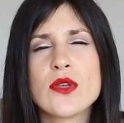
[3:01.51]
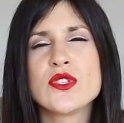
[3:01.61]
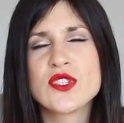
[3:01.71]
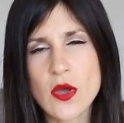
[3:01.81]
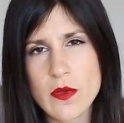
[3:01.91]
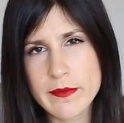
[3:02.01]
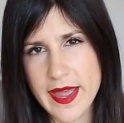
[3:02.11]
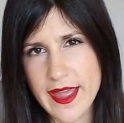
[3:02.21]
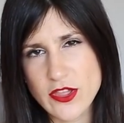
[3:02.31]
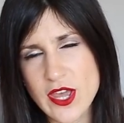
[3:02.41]
so
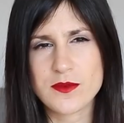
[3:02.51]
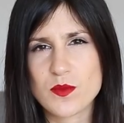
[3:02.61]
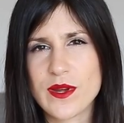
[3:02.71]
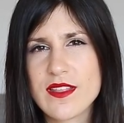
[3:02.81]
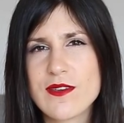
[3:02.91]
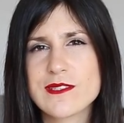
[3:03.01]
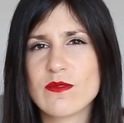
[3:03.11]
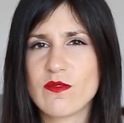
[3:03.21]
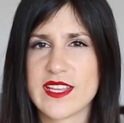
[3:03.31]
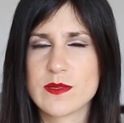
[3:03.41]
much. It was one of those
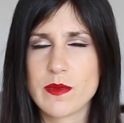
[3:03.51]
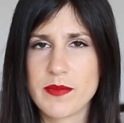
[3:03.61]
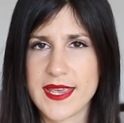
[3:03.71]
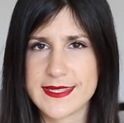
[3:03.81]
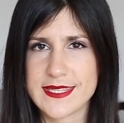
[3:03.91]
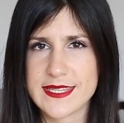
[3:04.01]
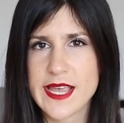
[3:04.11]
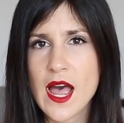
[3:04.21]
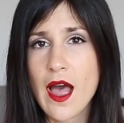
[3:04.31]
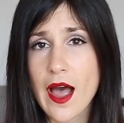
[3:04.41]
investment
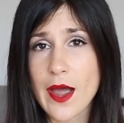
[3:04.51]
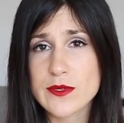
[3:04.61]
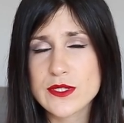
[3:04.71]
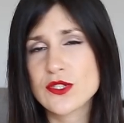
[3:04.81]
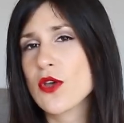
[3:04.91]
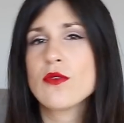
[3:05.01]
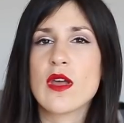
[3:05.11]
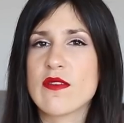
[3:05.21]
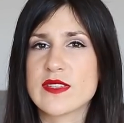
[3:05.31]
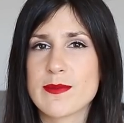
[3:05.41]
pieces. I was so
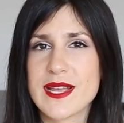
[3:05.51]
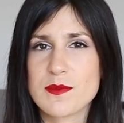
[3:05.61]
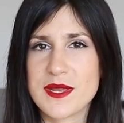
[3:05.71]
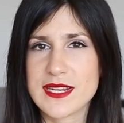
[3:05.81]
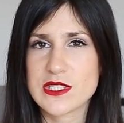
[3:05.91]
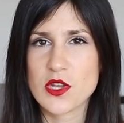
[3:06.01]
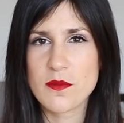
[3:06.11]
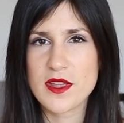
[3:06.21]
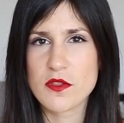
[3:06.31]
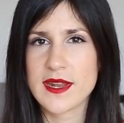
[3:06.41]
nervous about spending so
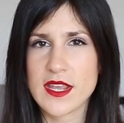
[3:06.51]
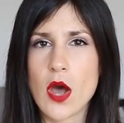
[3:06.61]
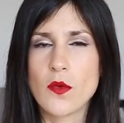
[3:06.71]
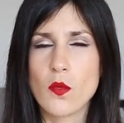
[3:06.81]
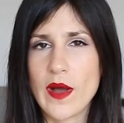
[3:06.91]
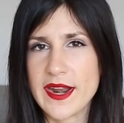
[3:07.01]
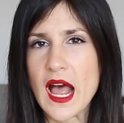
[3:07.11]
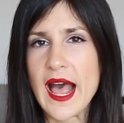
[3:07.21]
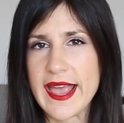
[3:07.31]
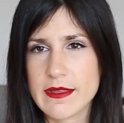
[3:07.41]
much money on one
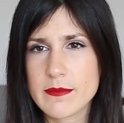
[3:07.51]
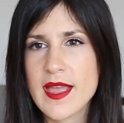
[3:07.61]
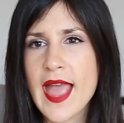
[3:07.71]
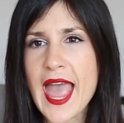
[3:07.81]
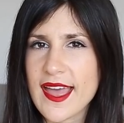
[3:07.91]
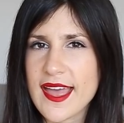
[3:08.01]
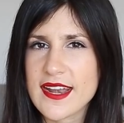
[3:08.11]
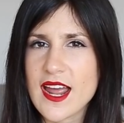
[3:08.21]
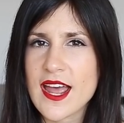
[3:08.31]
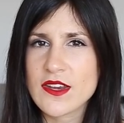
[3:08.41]
item,
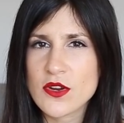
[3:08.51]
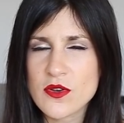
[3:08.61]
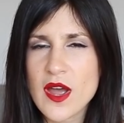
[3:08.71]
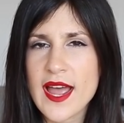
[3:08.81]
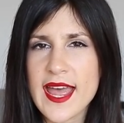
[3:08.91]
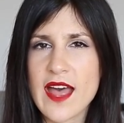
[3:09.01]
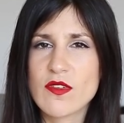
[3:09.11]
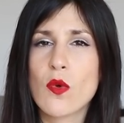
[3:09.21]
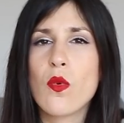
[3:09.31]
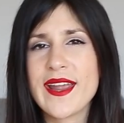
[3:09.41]
and I know I
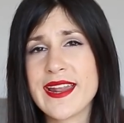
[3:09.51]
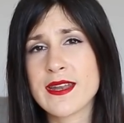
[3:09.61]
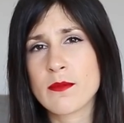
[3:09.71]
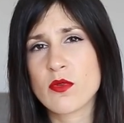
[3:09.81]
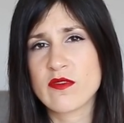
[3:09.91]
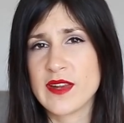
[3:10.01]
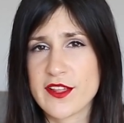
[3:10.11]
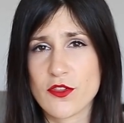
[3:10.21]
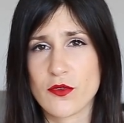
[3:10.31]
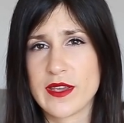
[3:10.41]
have quite a number of
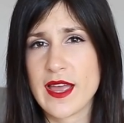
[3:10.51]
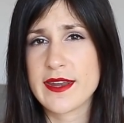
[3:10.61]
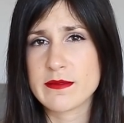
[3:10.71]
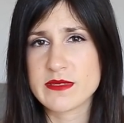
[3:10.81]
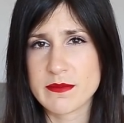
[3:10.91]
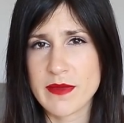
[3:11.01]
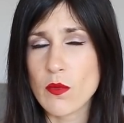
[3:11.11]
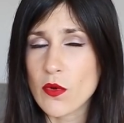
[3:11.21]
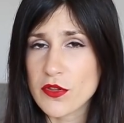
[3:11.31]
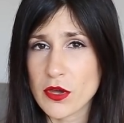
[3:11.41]
luxury items in my
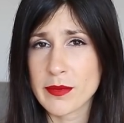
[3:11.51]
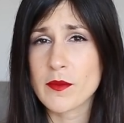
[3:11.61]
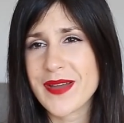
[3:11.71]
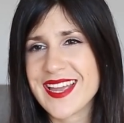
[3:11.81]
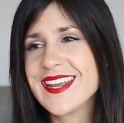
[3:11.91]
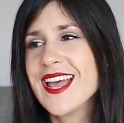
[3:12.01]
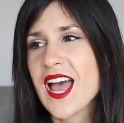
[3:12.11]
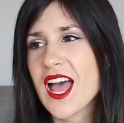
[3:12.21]
wardrobe, but